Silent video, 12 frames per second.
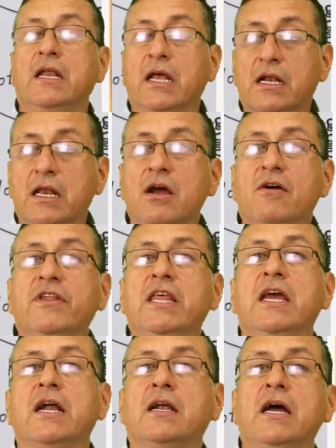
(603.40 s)
directly over
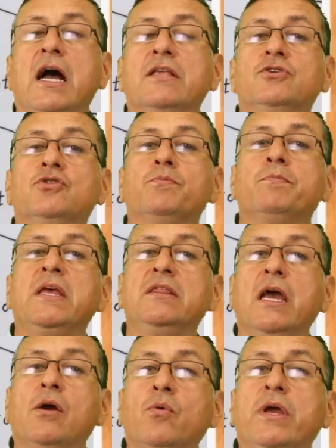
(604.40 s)
there and submit
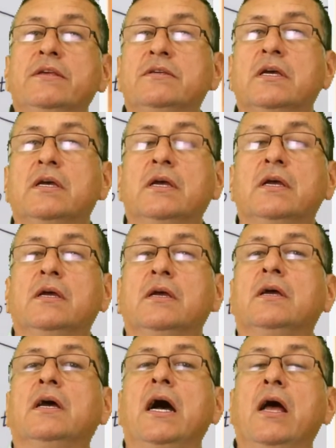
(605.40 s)
the quiz,
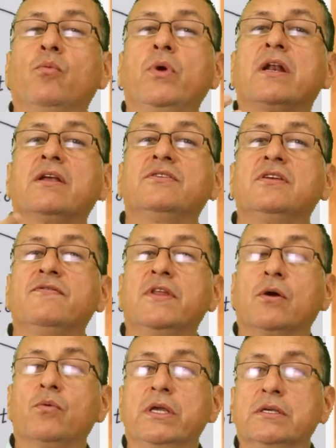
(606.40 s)
and we receive
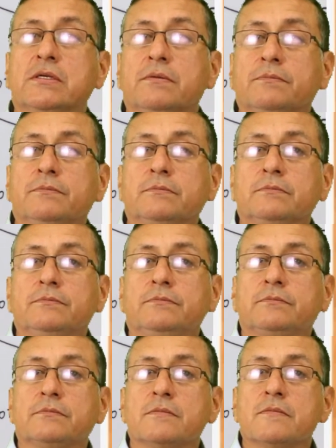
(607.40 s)
the quiz.
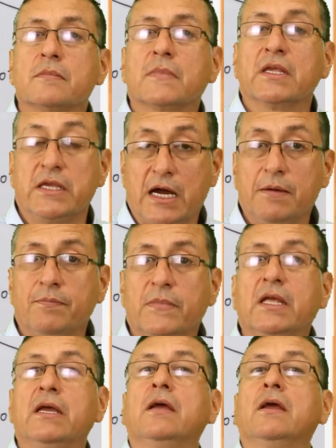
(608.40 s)
Yeah?
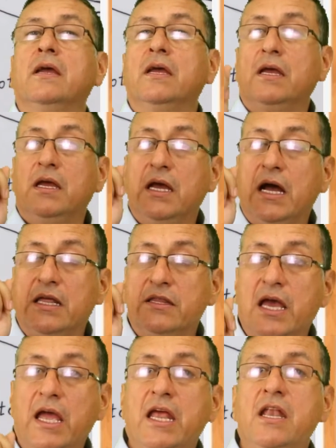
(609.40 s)
At
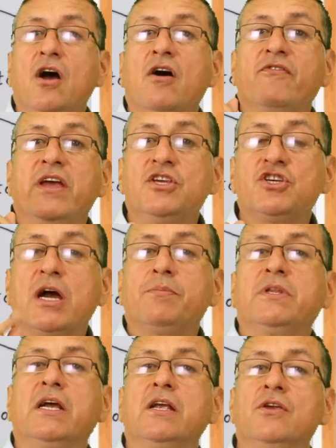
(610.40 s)
the end of each
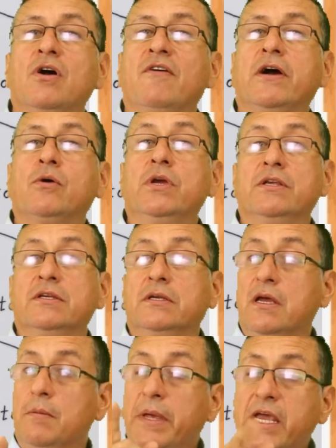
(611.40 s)
chapter, you have a quiz.
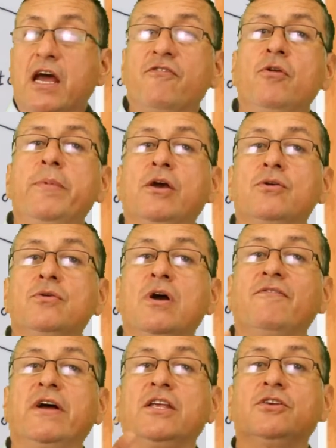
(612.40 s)
Be careful because you
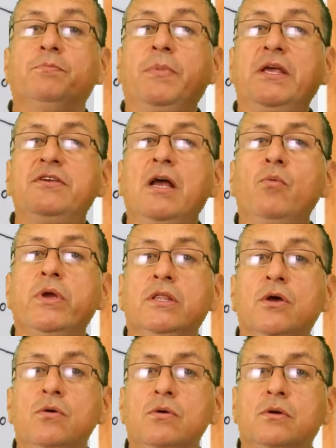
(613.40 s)
have a special
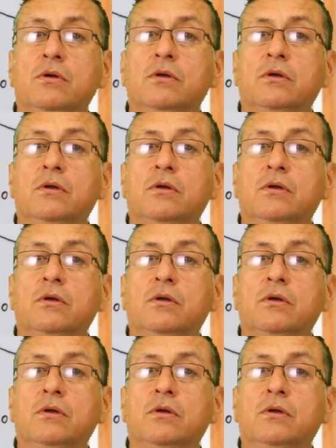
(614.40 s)
window.